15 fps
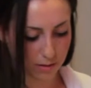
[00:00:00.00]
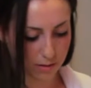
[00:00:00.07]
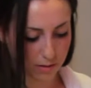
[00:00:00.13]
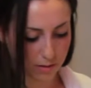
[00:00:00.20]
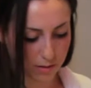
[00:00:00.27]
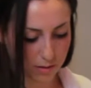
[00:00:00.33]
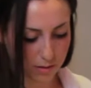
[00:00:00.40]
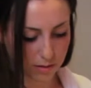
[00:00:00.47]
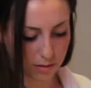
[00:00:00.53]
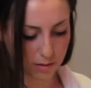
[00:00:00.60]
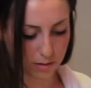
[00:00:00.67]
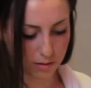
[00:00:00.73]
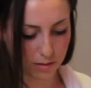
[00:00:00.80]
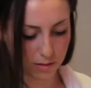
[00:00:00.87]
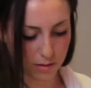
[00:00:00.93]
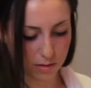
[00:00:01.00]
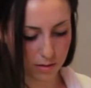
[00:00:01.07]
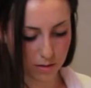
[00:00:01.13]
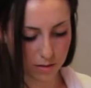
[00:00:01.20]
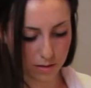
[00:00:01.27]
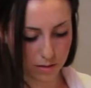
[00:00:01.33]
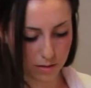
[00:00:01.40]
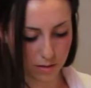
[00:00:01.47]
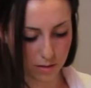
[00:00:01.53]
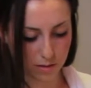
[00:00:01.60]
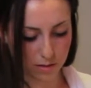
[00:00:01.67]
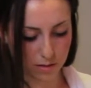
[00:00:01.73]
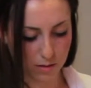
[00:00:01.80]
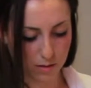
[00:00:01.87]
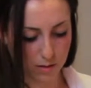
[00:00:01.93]

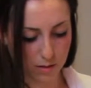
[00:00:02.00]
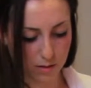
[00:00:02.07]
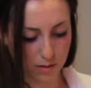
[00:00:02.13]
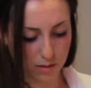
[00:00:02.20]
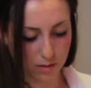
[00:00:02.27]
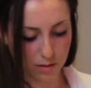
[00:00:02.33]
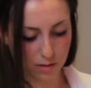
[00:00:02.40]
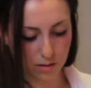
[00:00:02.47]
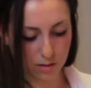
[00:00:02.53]
No one is speaking in this clip.